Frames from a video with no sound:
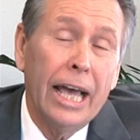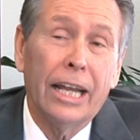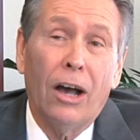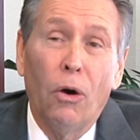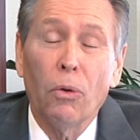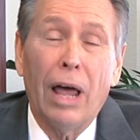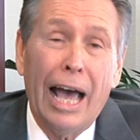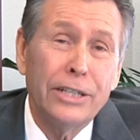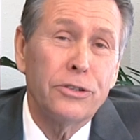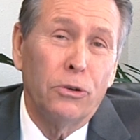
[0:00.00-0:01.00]
and old
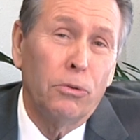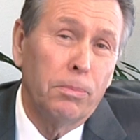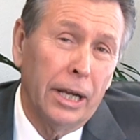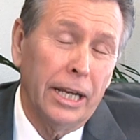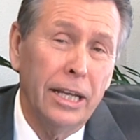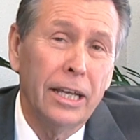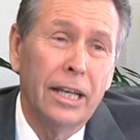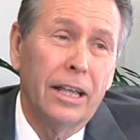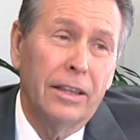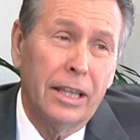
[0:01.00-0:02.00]
high school buddy,
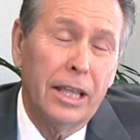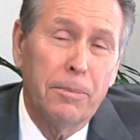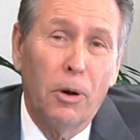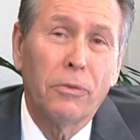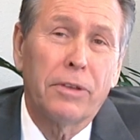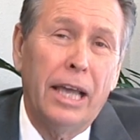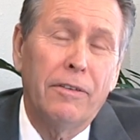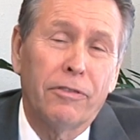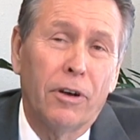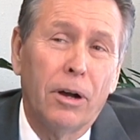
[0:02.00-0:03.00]
uh, they both
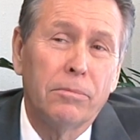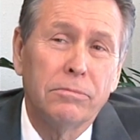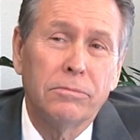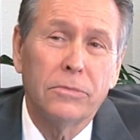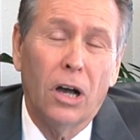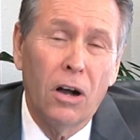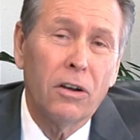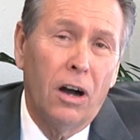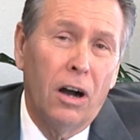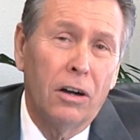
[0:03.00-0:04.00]
came from
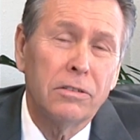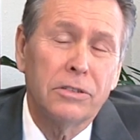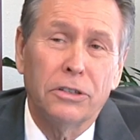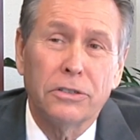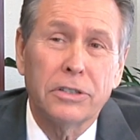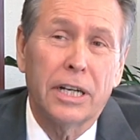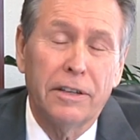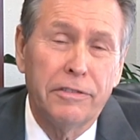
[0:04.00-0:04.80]
Hong Kong to study